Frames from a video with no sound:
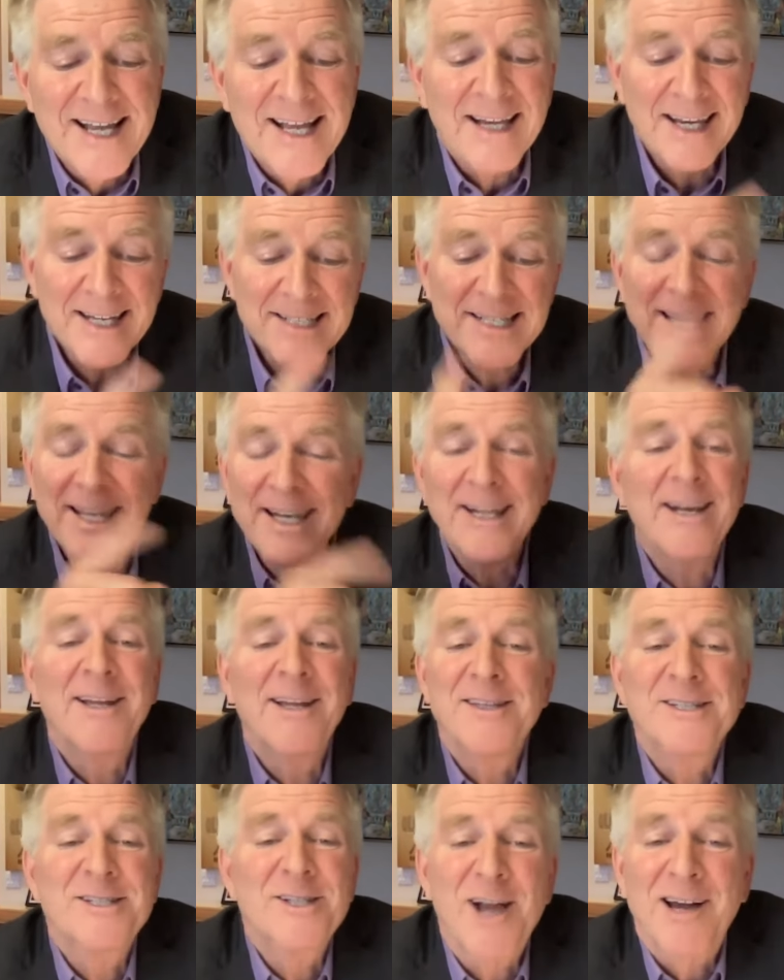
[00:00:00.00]
Let's get in
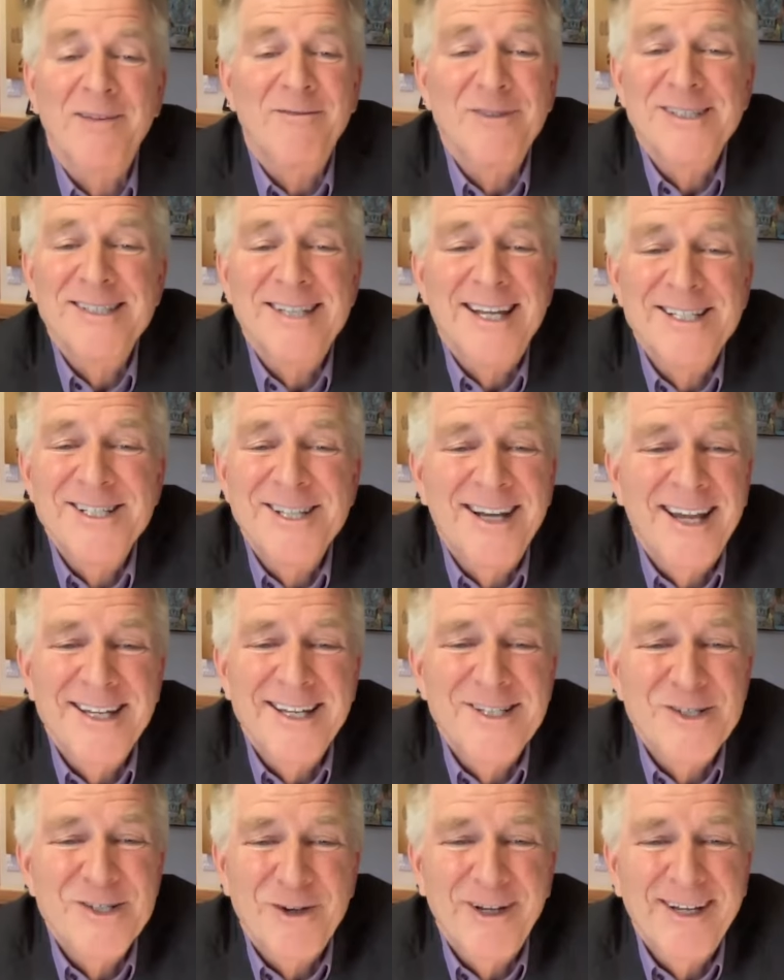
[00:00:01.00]
on this conversation I
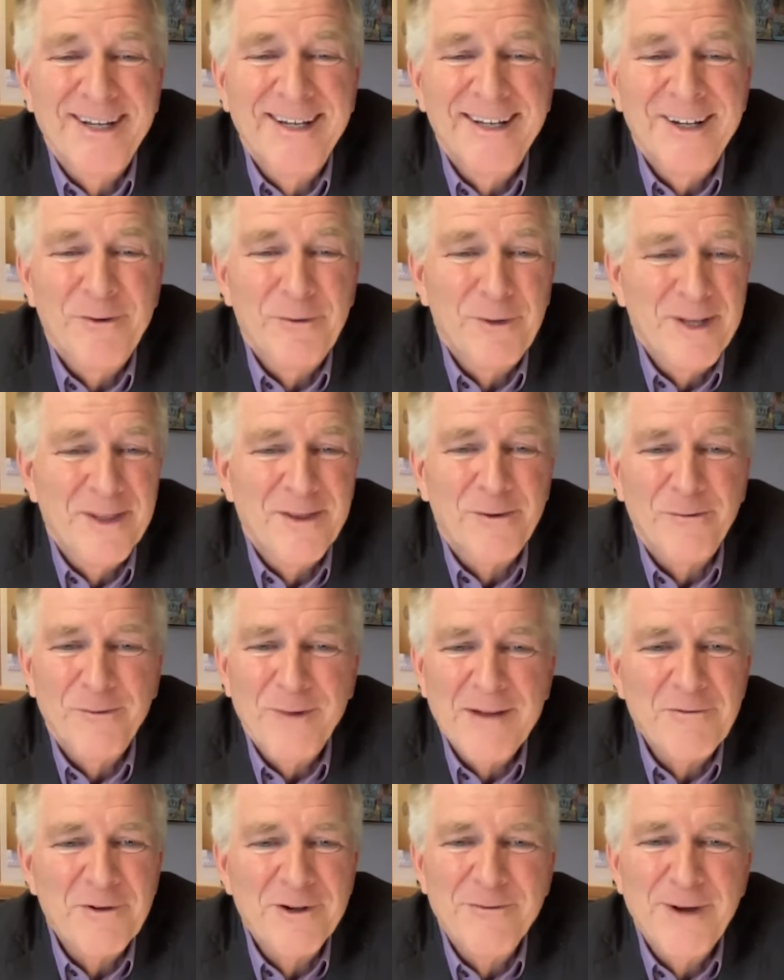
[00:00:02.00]
enjoyed with
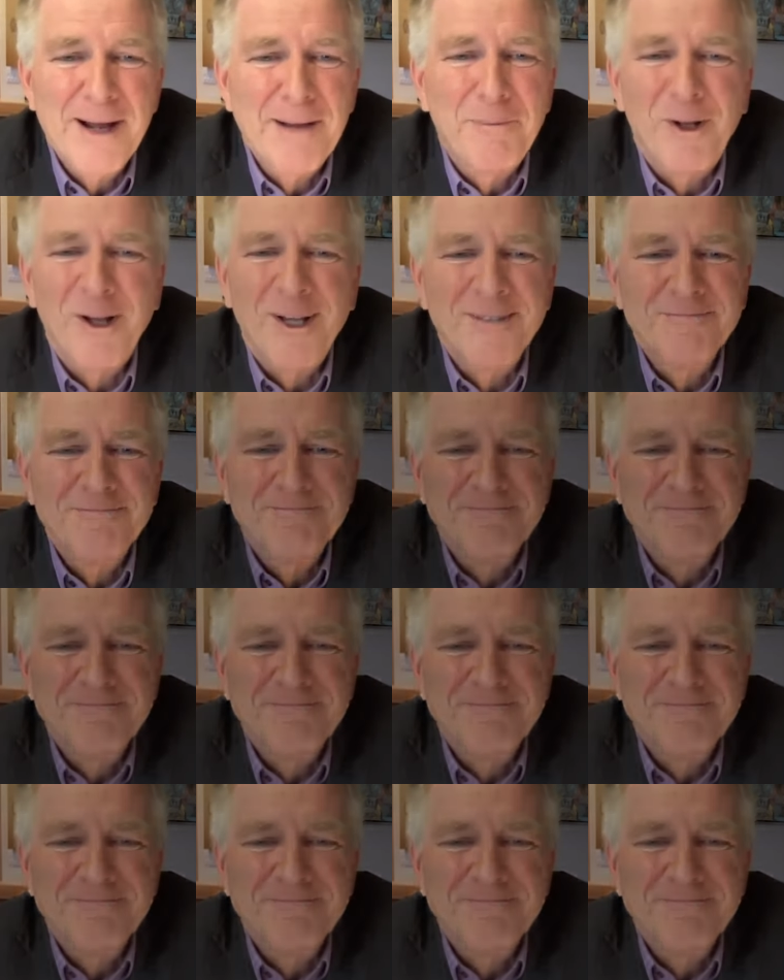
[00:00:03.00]
Reverend Rebel.